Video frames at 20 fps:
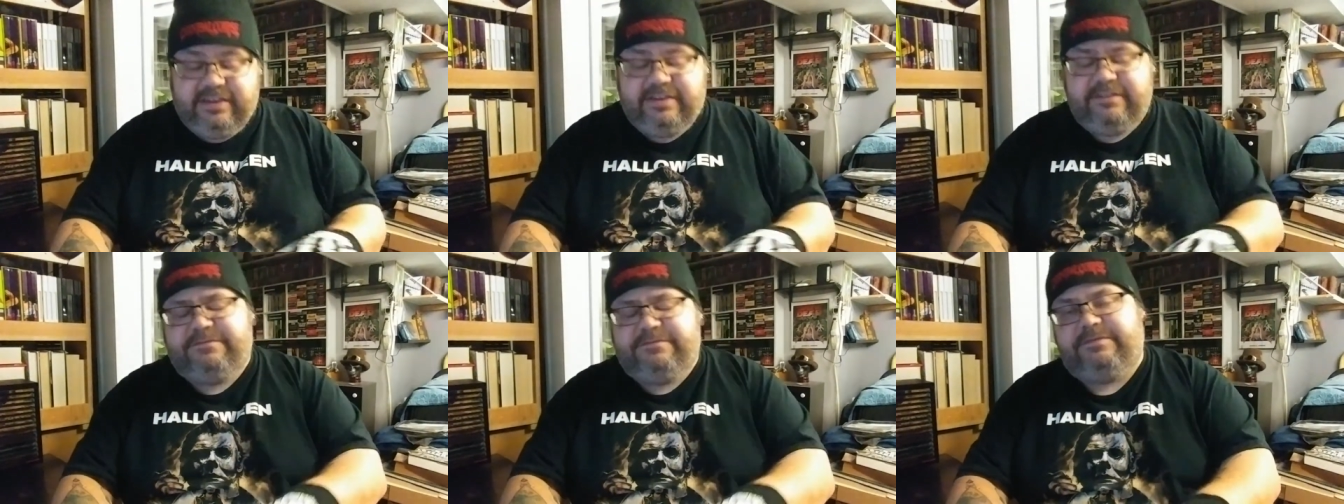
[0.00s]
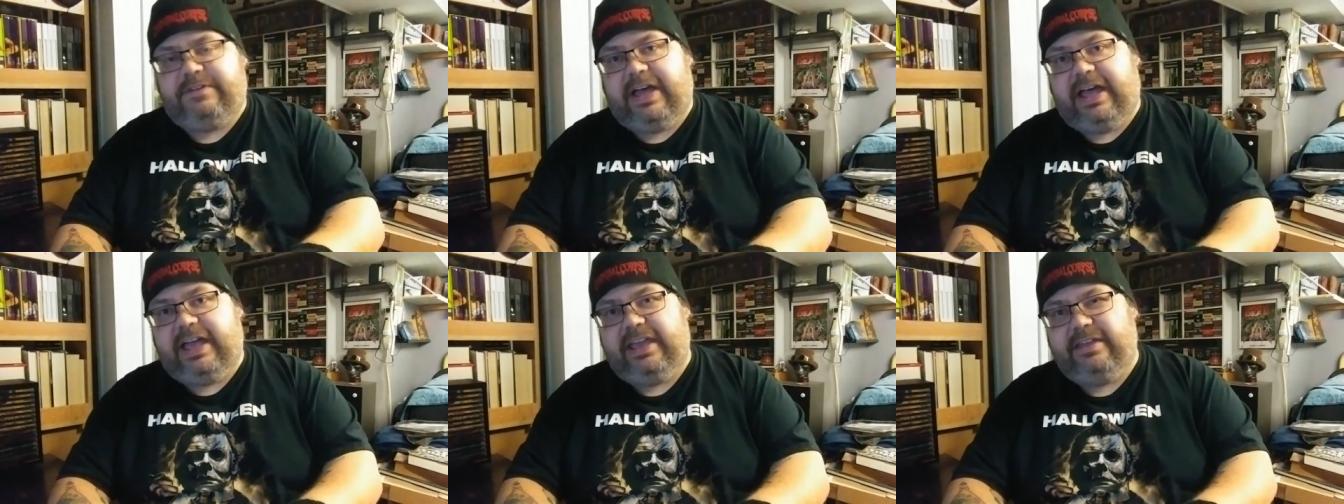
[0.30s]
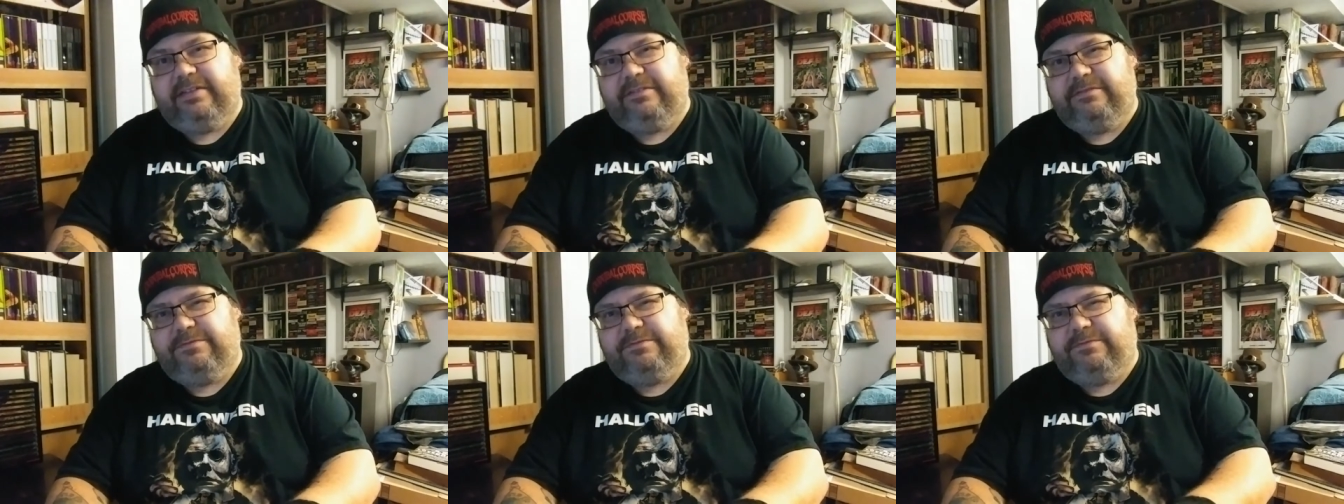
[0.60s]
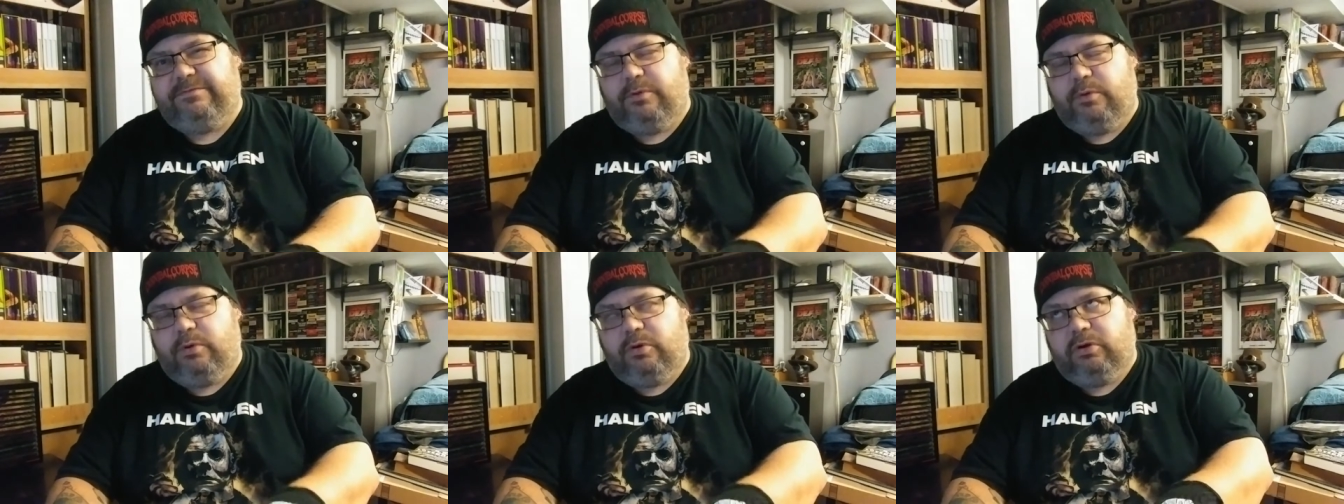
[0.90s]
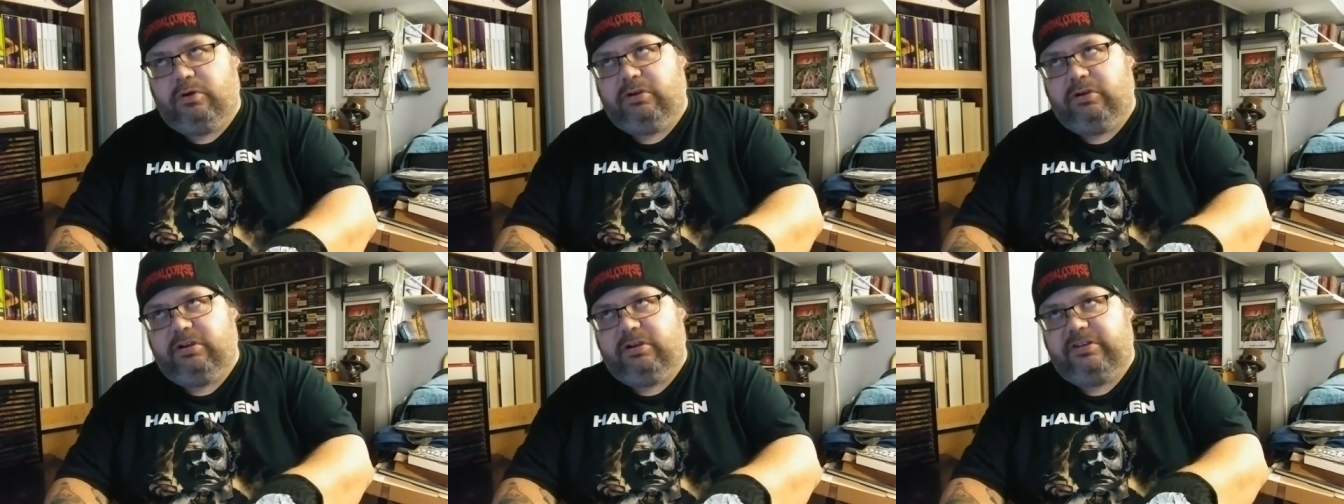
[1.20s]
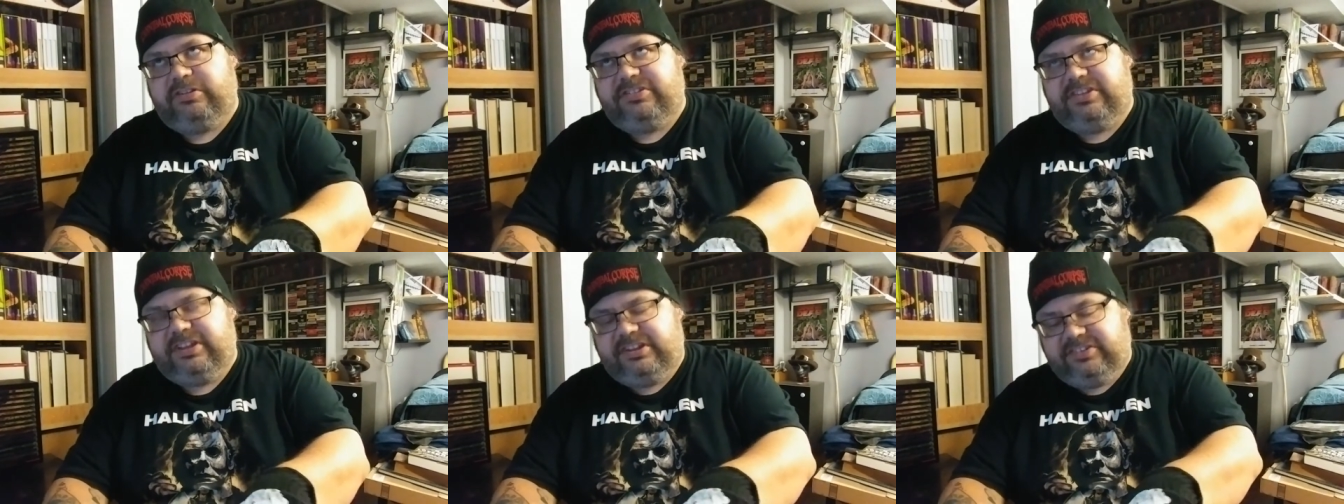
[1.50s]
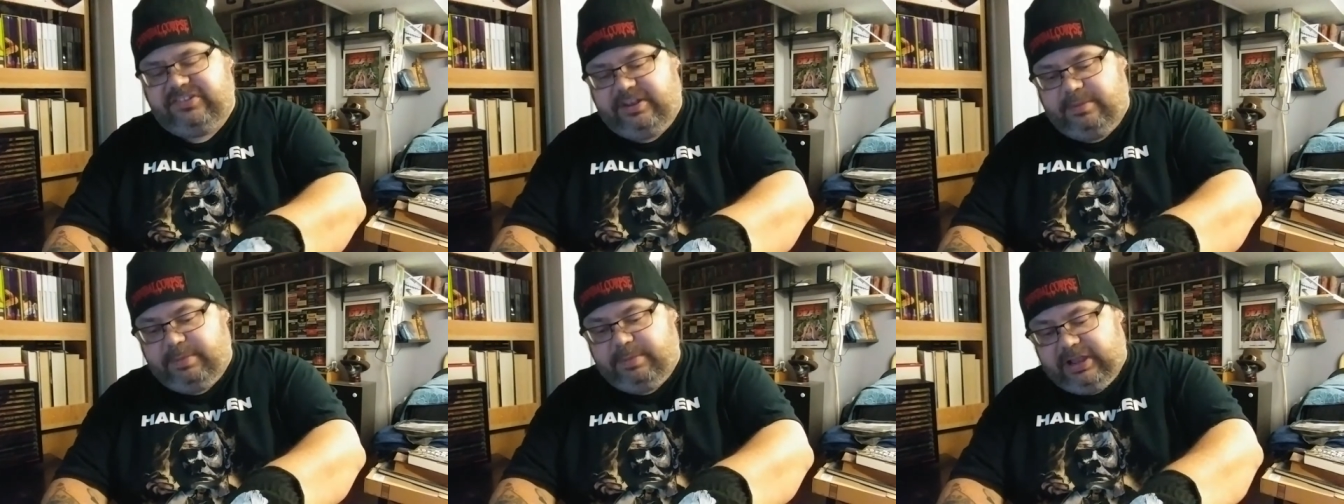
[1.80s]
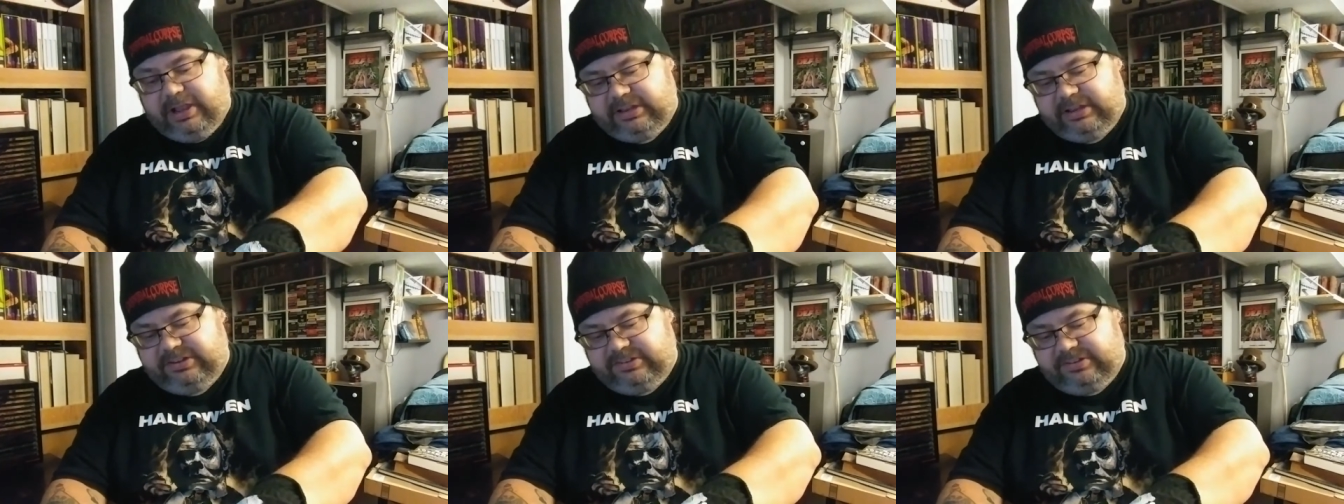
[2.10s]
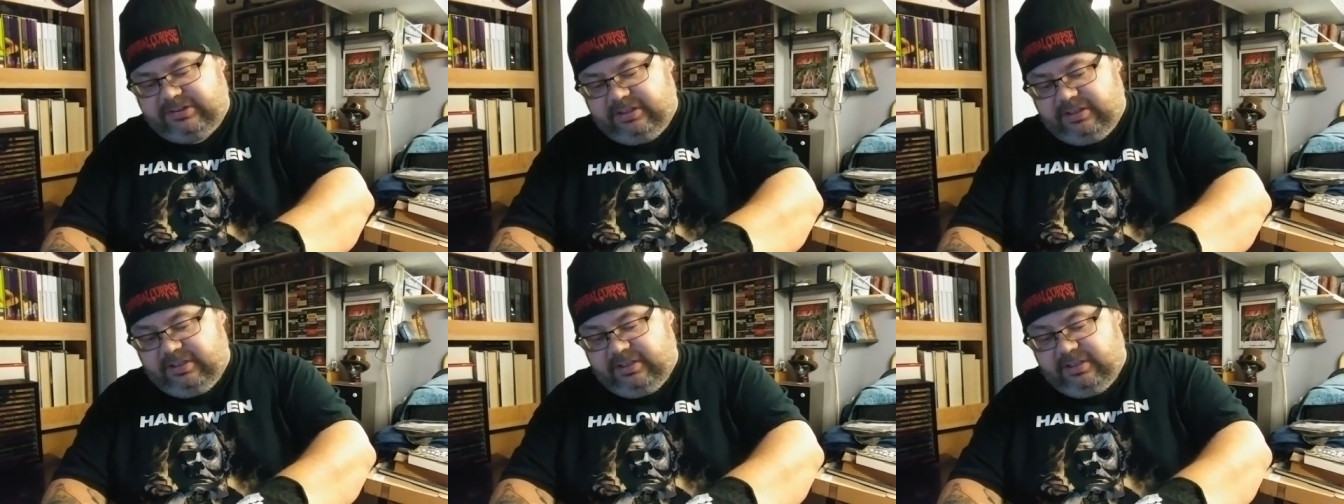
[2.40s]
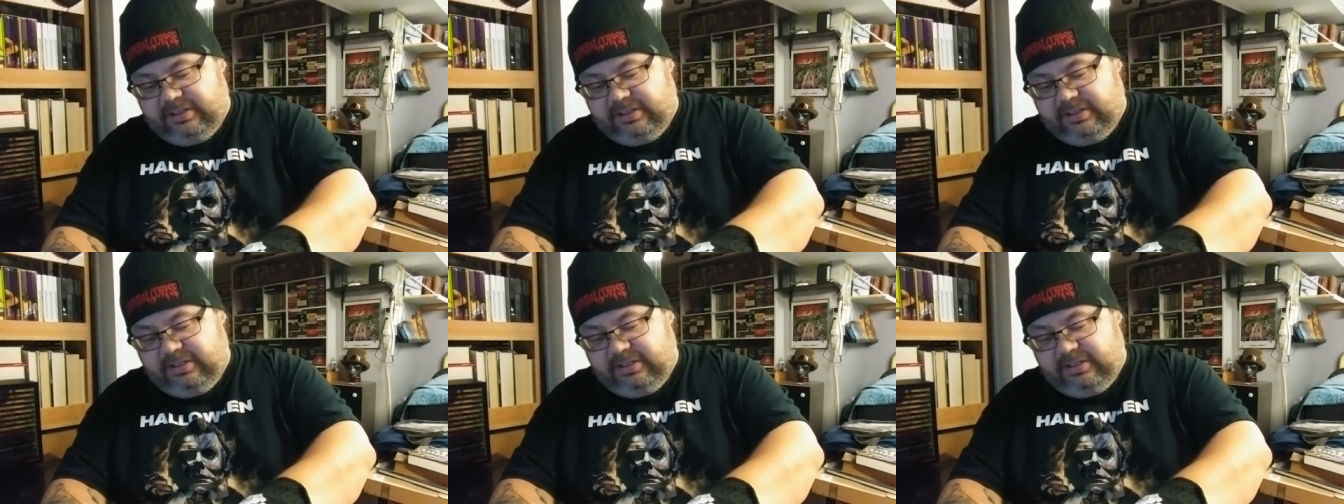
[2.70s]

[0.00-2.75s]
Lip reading: five for $60.